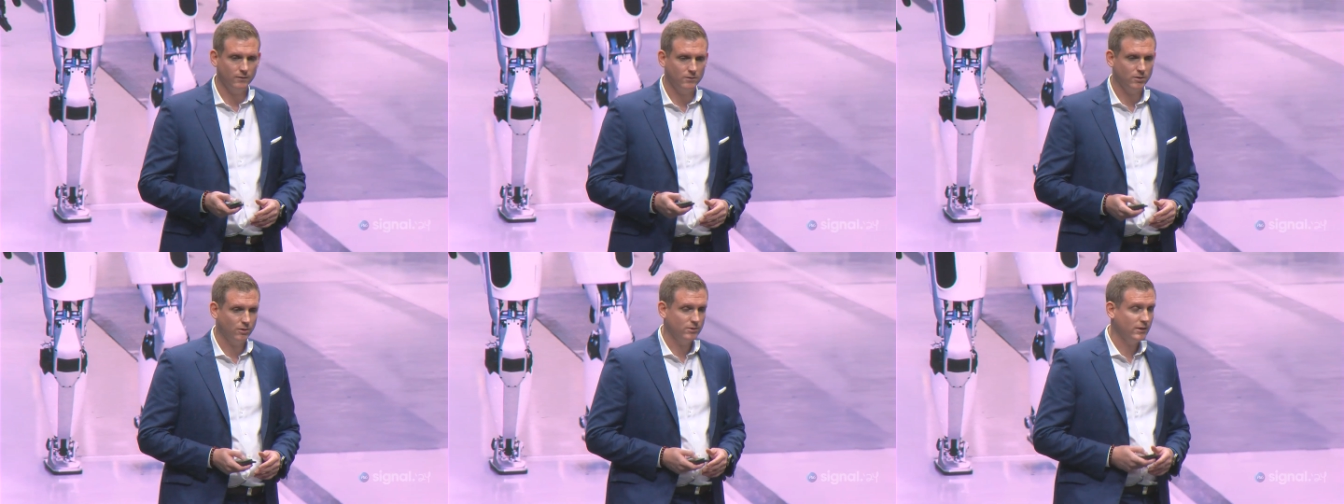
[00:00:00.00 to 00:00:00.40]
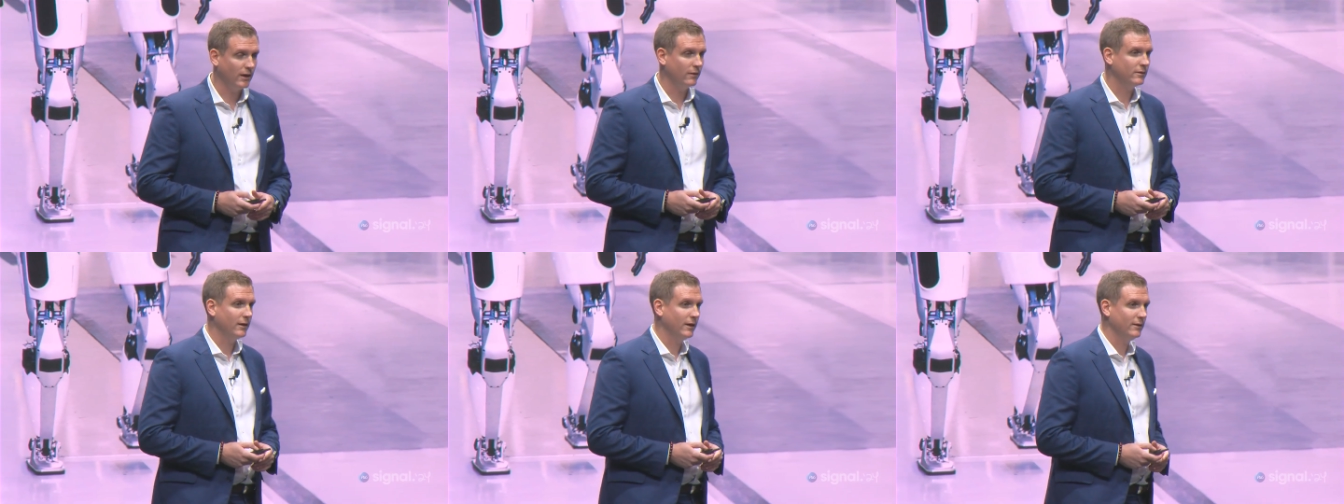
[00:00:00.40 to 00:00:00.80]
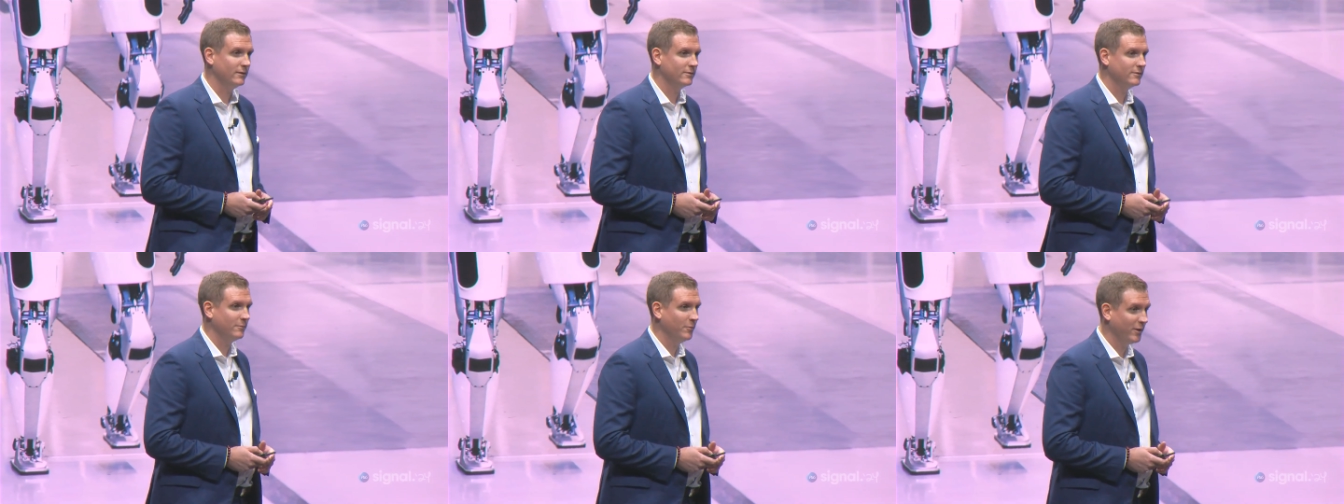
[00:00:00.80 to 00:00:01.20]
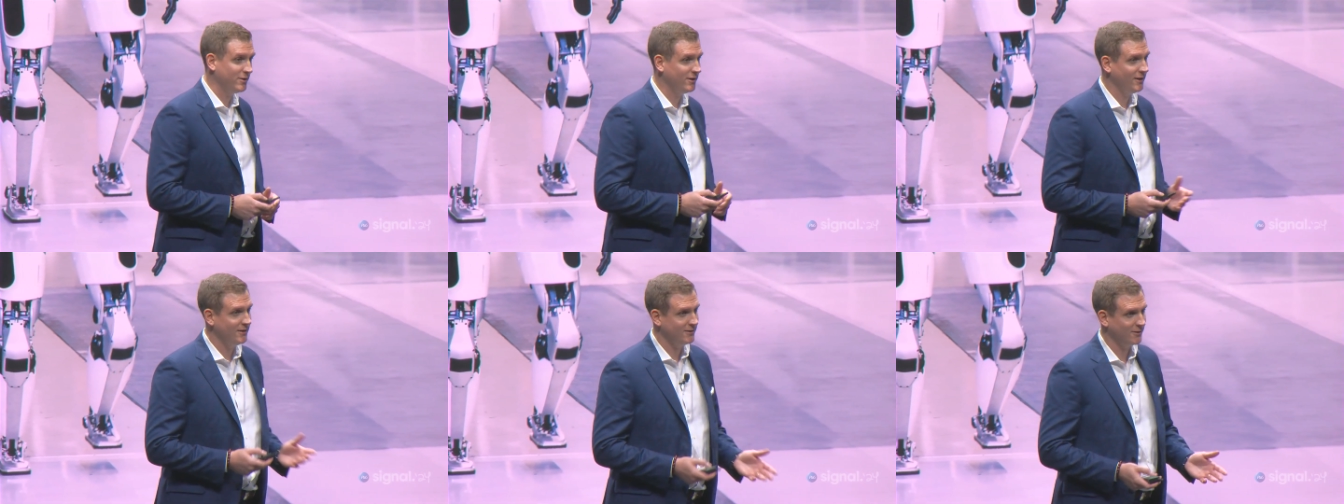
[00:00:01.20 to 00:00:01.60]
turns out that is much
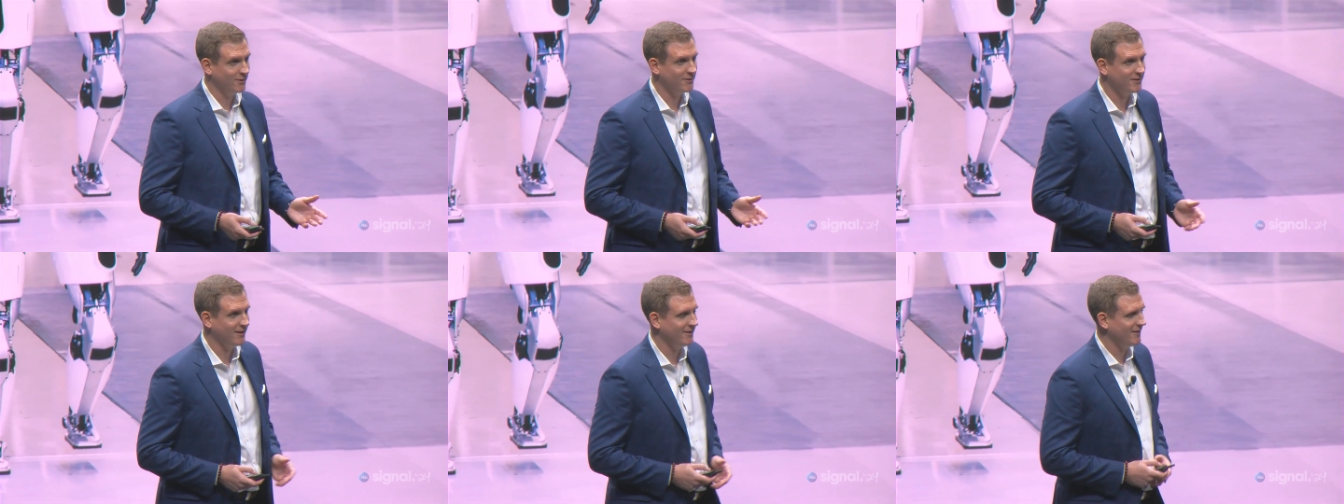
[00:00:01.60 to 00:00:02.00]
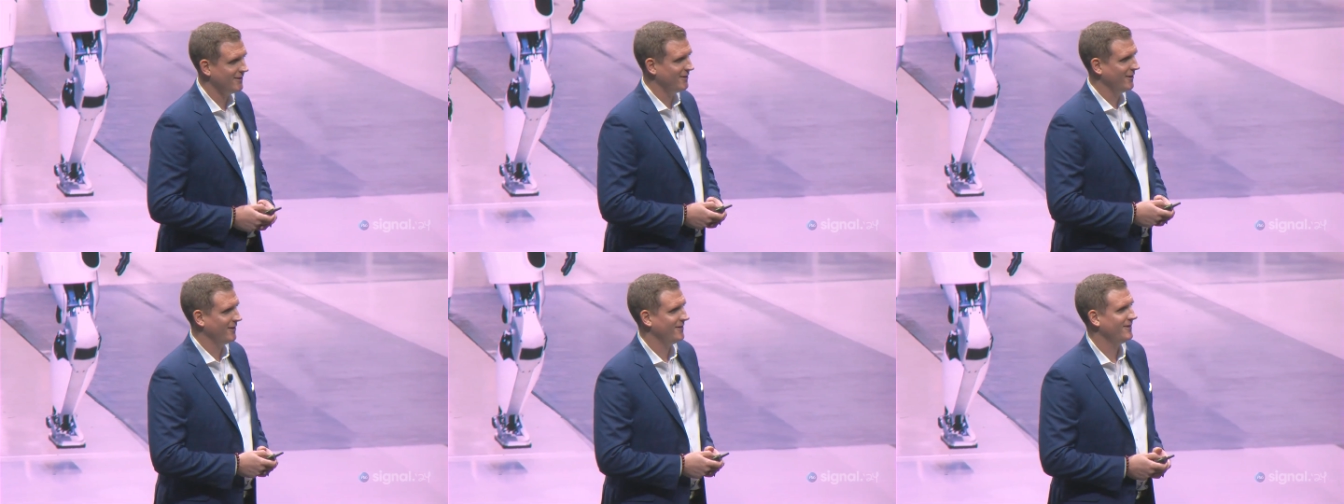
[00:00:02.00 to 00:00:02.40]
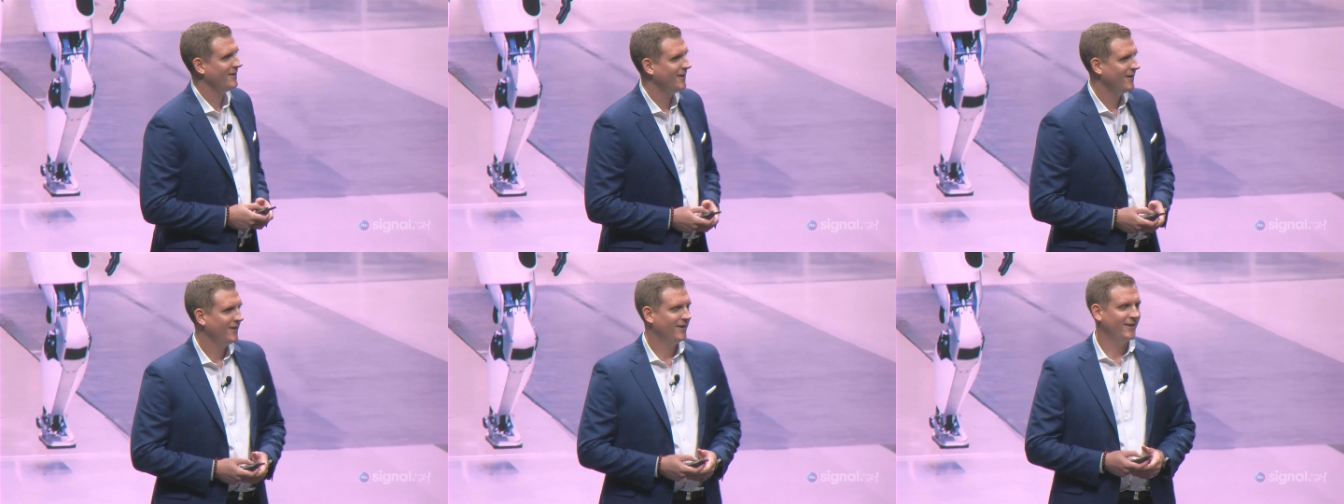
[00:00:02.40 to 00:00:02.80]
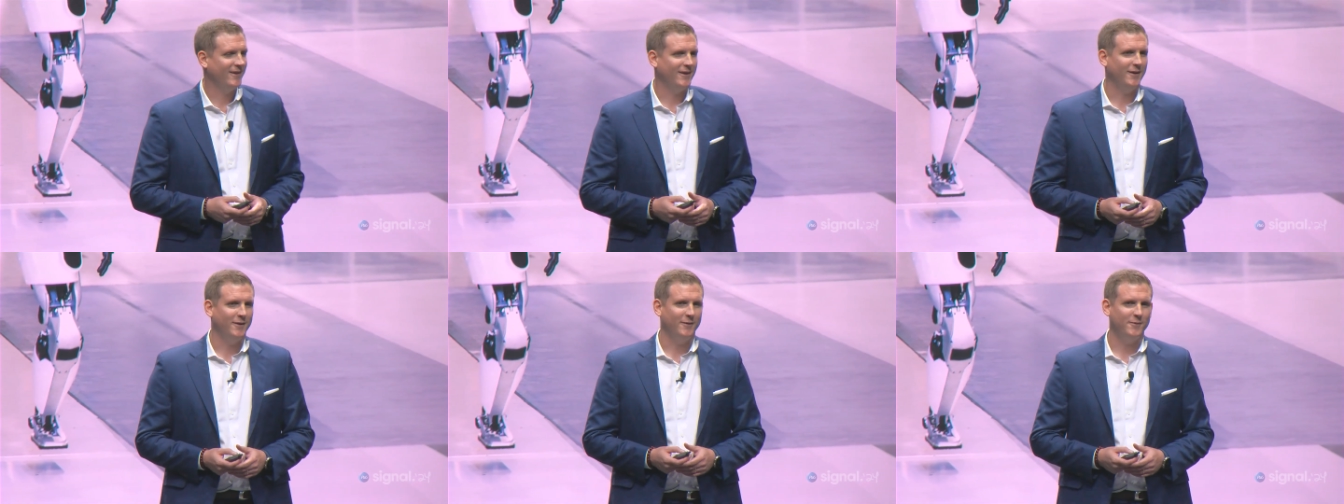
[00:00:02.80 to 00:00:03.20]
easier said than done.
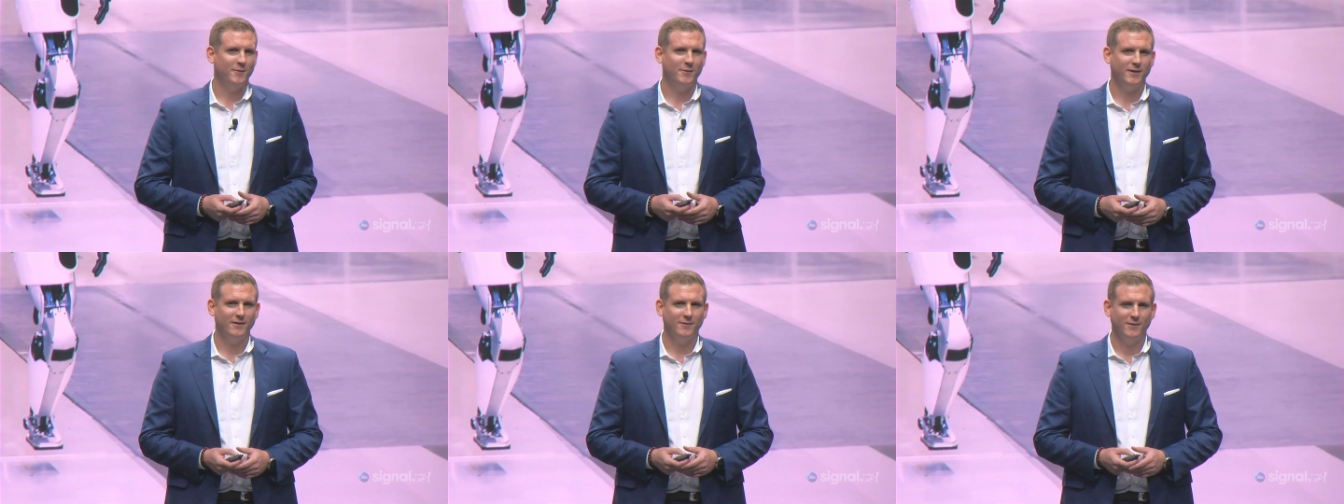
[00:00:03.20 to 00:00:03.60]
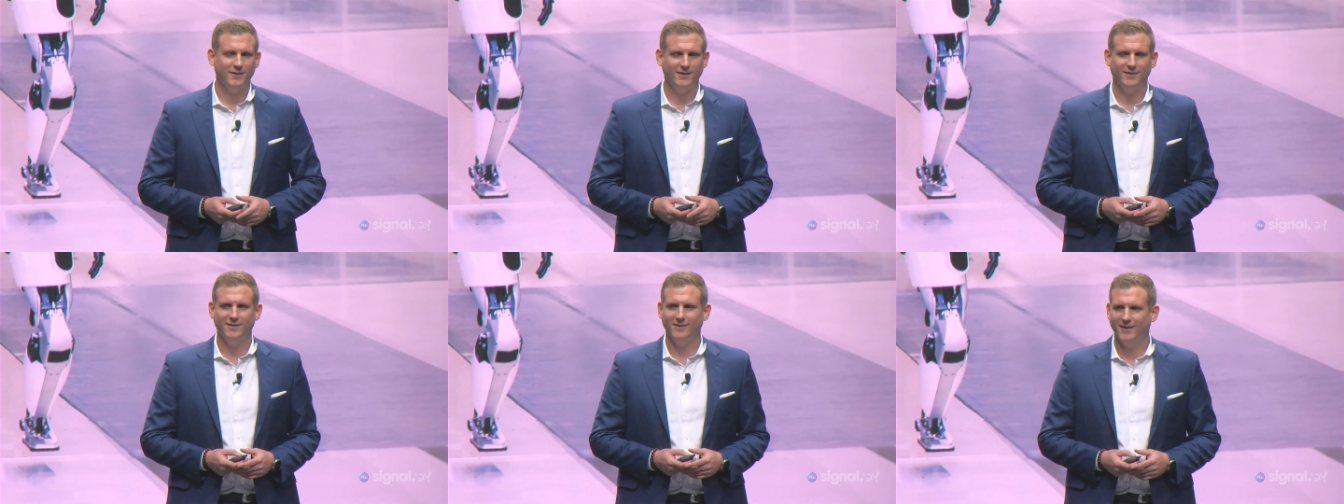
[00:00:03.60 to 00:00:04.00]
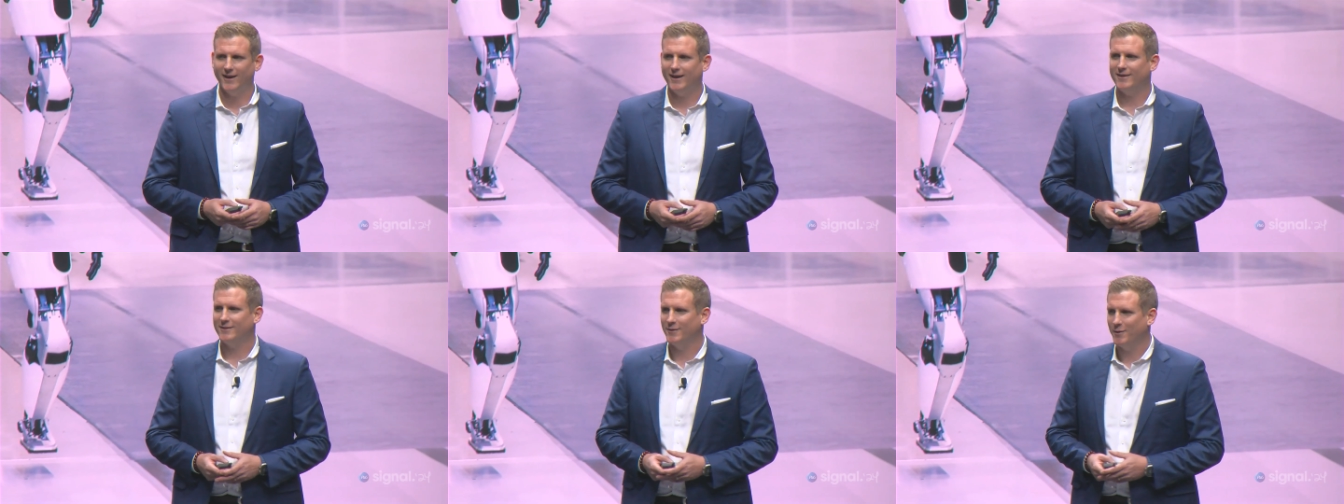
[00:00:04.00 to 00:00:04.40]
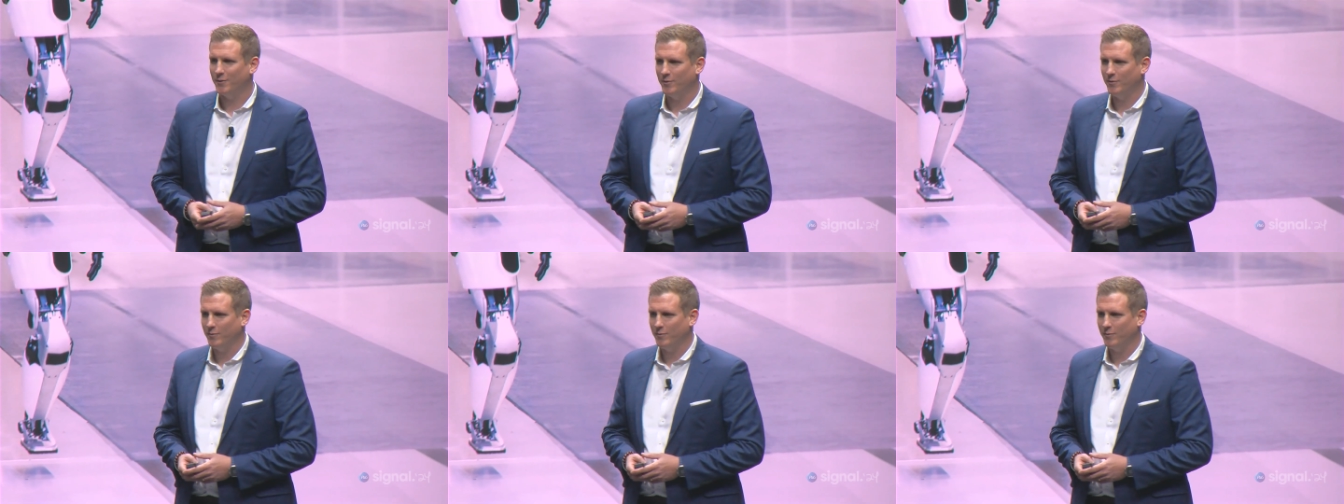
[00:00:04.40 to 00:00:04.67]
Uh, we, we did not know